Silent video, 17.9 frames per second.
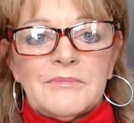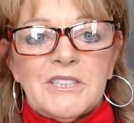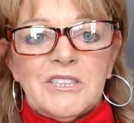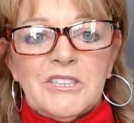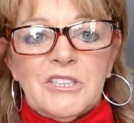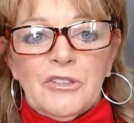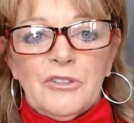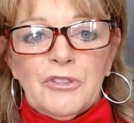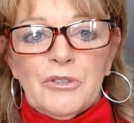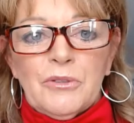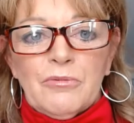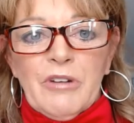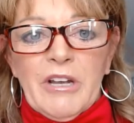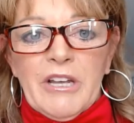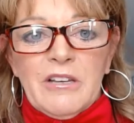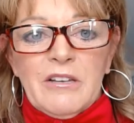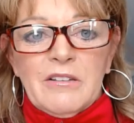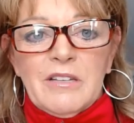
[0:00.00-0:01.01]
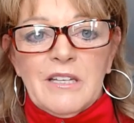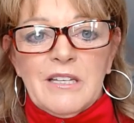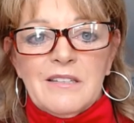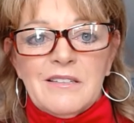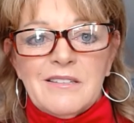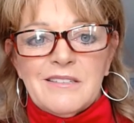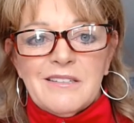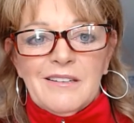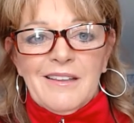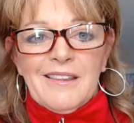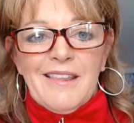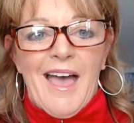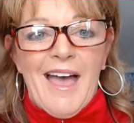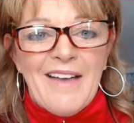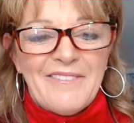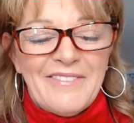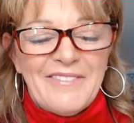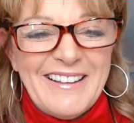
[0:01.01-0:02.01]
Still do, right? Still
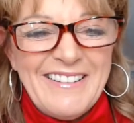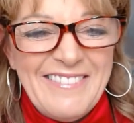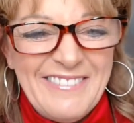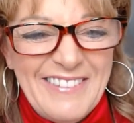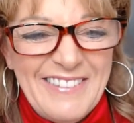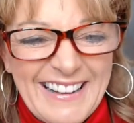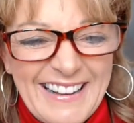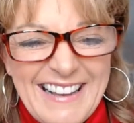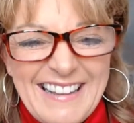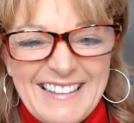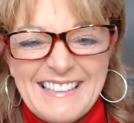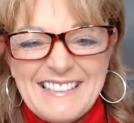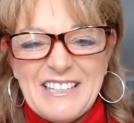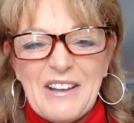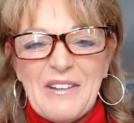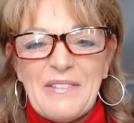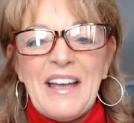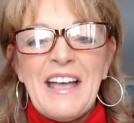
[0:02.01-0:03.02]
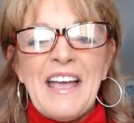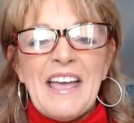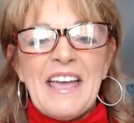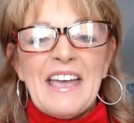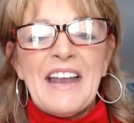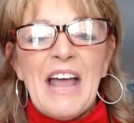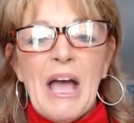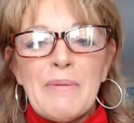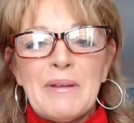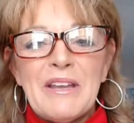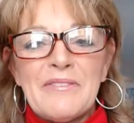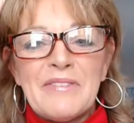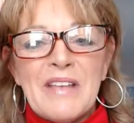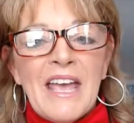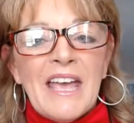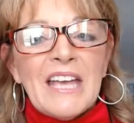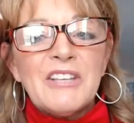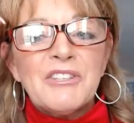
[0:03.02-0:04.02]
alive, right?
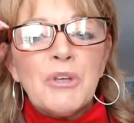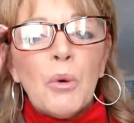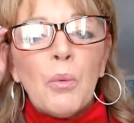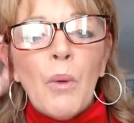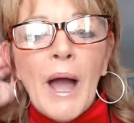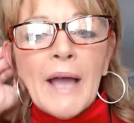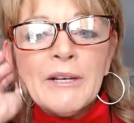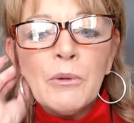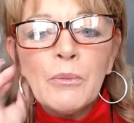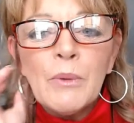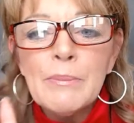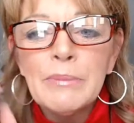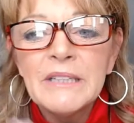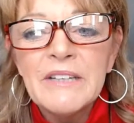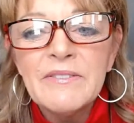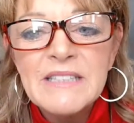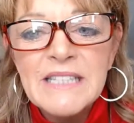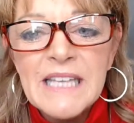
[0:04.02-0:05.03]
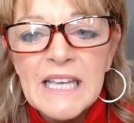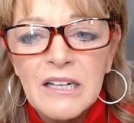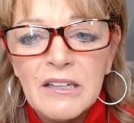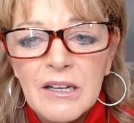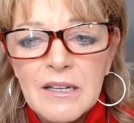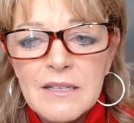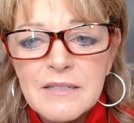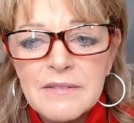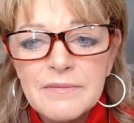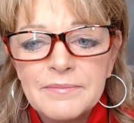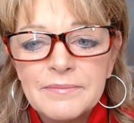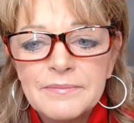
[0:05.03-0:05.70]
And so why do we believe in Santa Claus?